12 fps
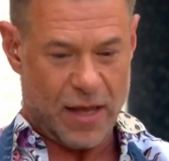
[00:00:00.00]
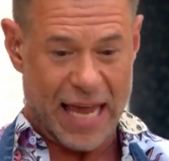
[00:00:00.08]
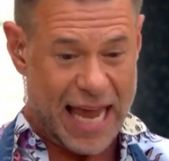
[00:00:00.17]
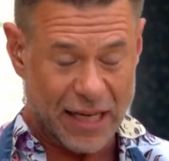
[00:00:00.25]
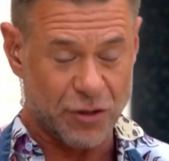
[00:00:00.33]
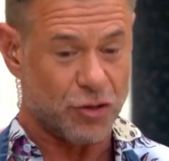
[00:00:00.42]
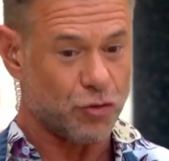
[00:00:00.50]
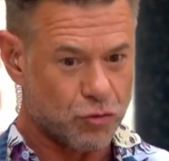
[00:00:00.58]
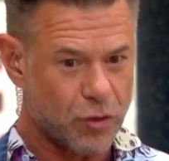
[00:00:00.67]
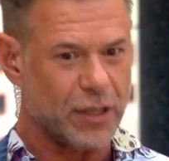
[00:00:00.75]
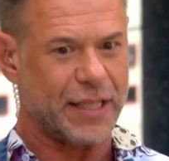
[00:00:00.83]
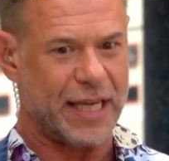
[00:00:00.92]
England's
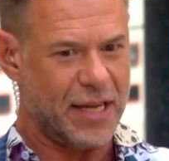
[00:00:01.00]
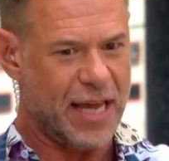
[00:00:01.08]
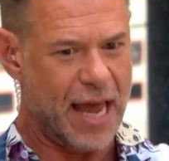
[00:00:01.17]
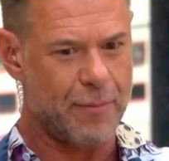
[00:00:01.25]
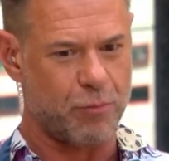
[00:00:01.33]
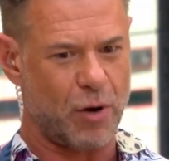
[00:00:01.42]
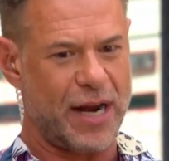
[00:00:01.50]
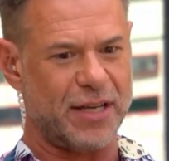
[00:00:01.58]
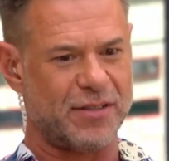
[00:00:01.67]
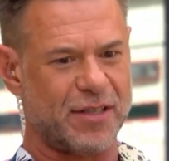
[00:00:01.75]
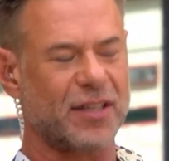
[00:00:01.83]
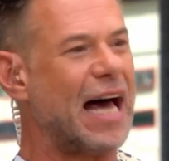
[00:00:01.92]
really
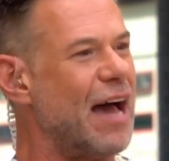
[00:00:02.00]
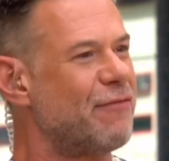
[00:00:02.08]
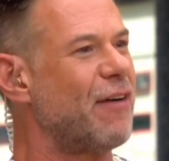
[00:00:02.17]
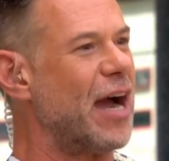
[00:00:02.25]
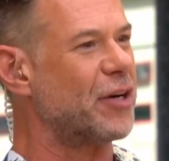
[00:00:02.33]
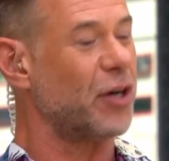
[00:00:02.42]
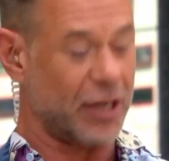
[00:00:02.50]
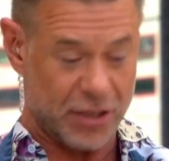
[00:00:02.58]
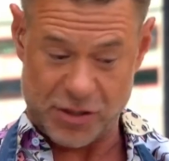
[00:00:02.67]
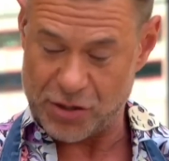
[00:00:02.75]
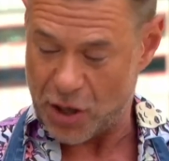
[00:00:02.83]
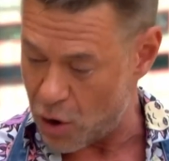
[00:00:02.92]
embraced live fire cooking.
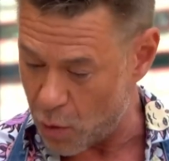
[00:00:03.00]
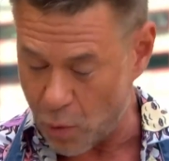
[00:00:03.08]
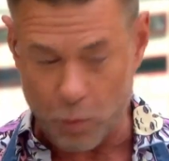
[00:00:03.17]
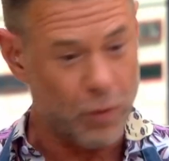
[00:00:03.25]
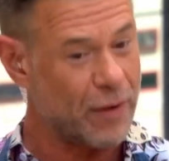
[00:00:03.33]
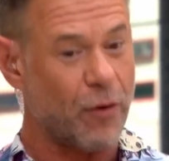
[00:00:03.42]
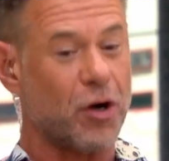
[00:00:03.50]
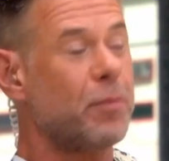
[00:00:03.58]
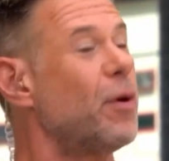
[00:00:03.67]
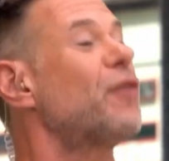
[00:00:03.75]
So we wrote a book